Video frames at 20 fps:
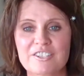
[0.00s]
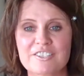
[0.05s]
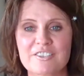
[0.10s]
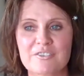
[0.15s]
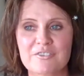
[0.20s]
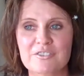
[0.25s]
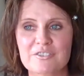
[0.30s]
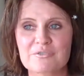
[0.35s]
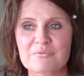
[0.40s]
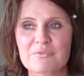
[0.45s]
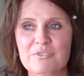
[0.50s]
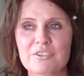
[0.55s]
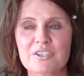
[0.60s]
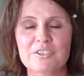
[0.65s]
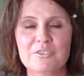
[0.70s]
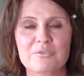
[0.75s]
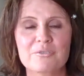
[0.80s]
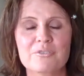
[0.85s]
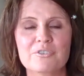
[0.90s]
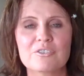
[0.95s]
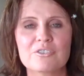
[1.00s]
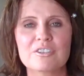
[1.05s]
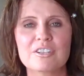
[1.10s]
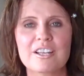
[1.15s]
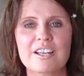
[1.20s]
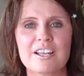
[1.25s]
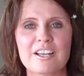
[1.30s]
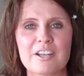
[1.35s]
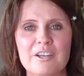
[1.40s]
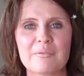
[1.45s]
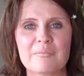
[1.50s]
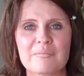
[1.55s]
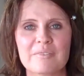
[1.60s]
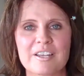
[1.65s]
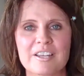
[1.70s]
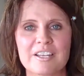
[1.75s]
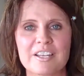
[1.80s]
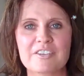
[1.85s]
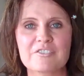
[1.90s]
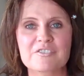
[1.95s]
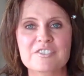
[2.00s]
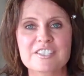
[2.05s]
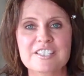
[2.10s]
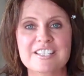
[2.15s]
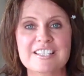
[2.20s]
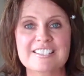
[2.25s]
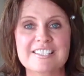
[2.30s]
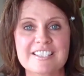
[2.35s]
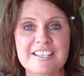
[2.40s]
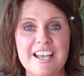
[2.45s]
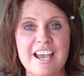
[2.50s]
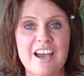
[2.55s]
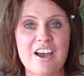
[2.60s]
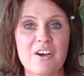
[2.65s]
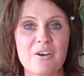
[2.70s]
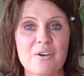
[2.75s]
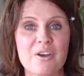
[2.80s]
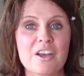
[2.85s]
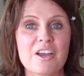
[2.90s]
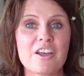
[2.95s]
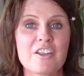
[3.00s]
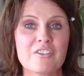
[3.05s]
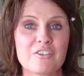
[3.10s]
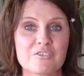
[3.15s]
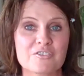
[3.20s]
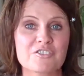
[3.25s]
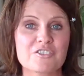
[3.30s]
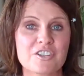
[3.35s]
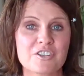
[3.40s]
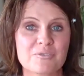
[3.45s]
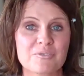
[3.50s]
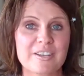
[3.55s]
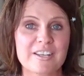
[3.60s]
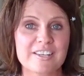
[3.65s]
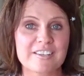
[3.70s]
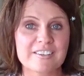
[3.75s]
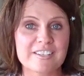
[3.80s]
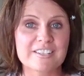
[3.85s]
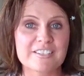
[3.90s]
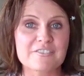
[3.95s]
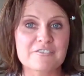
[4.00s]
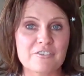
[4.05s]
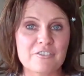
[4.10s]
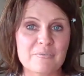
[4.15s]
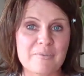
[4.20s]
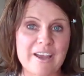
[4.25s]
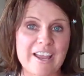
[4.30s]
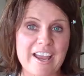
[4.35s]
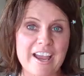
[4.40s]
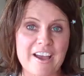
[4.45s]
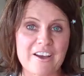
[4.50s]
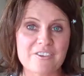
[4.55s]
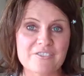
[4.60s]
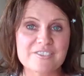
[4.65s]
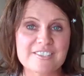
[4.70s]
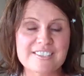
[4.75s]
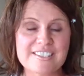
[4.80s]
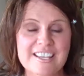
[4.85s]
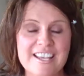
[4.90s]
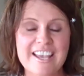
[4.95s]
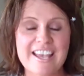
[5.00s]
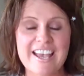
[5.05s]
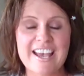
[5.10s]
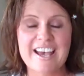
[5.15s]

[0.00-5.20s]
And so it was really cool and interesting to see how those generated leads for my house.